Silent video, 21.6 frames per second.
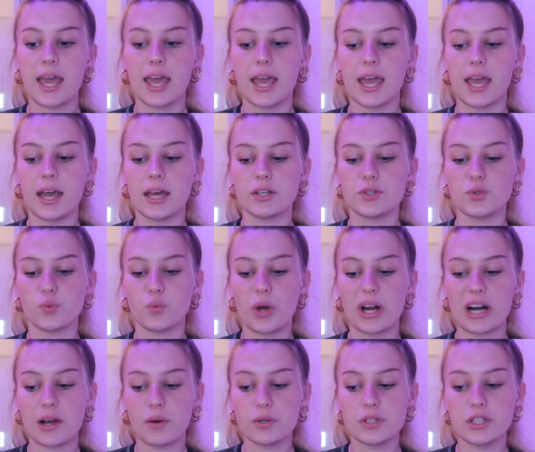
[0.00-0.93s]
And
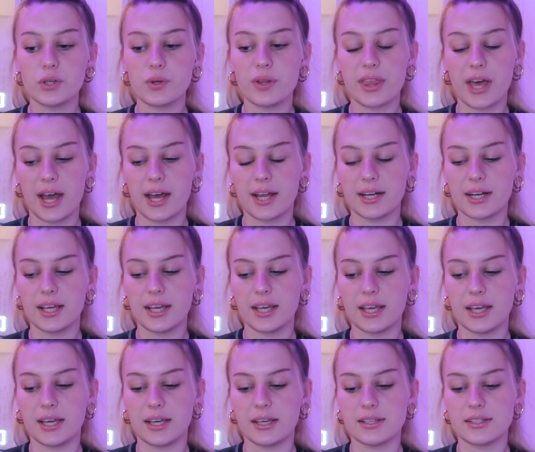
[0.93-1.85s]
what I will do then
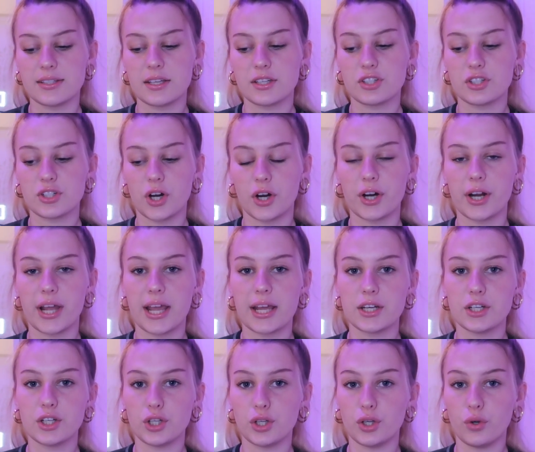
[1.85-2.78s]
is start a
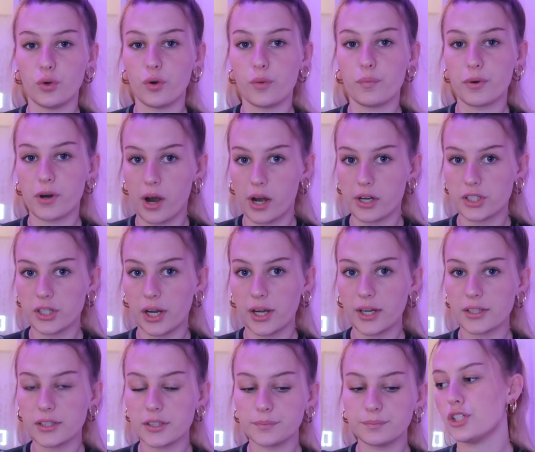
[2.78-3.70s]
new
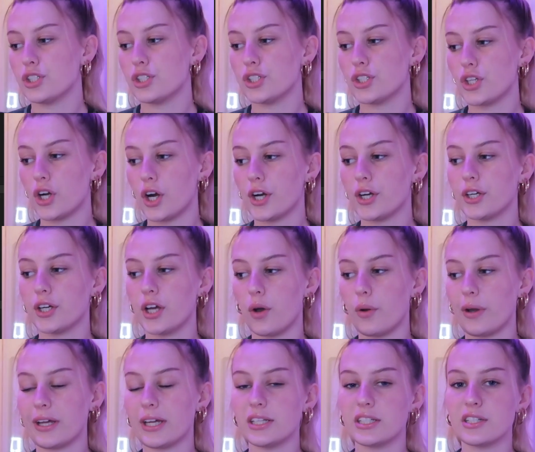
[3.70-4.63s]
project, start
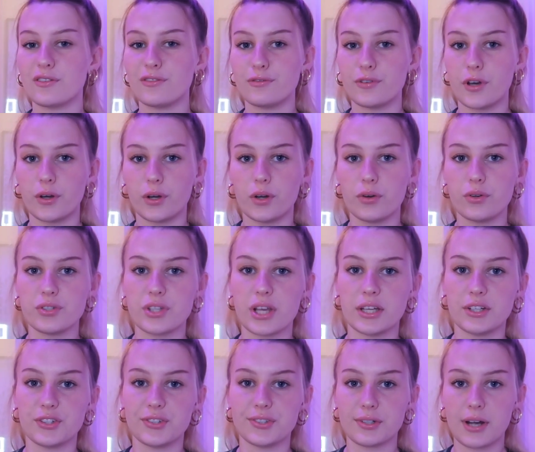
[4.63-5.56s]
going into photos
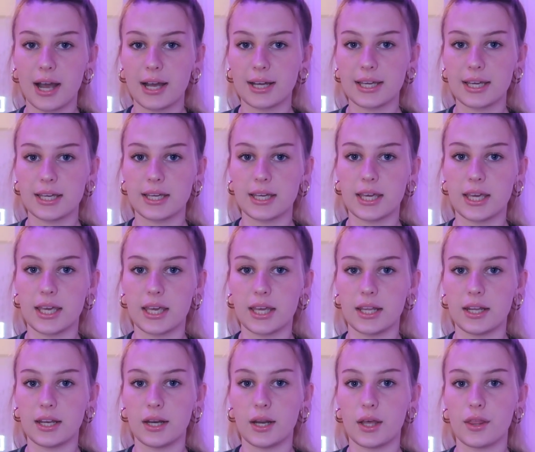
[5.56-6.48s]
and dragging
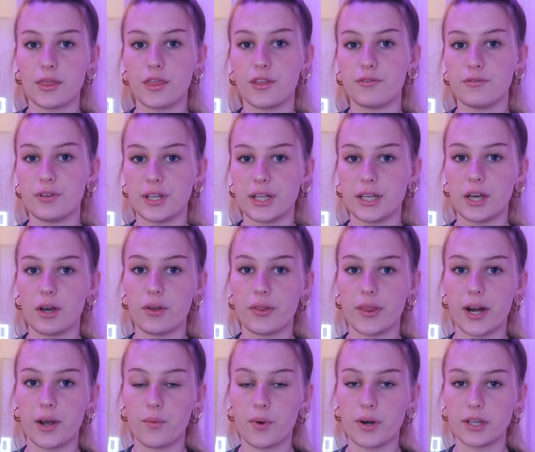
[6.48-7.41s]
in the video
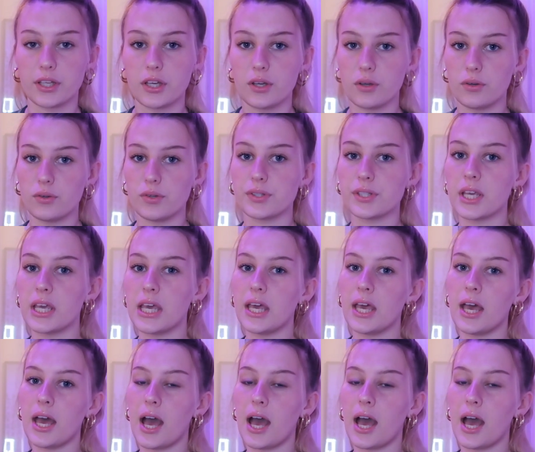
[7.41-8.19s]
that I want to use.